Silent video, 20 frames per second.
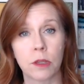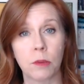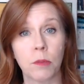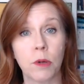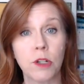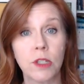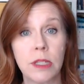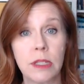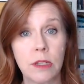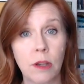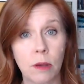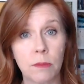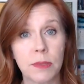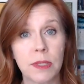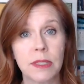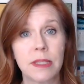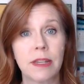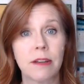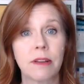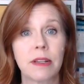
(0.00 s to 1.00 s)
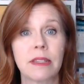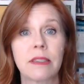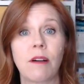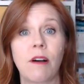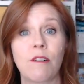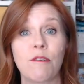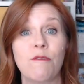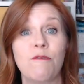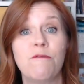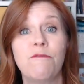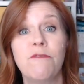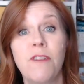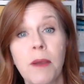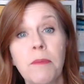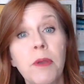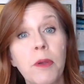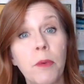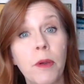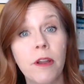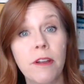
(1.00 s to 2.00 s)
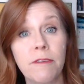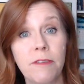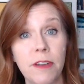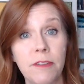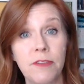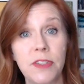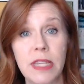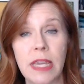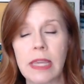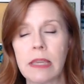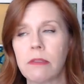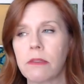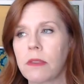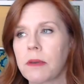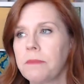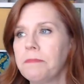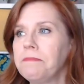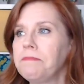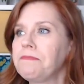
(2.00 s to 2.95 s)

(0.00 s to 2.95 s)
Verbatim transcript: the Mercy Thompson series, on February fifteenth.